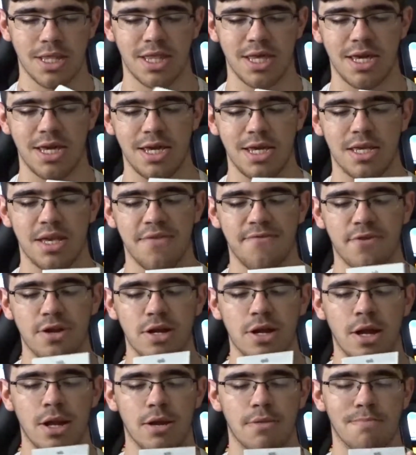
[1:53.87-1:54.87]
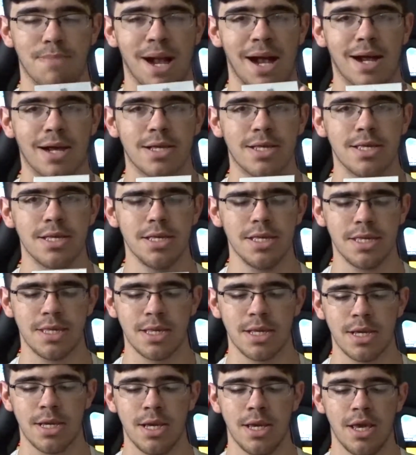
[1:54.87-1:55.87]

the different color boxes.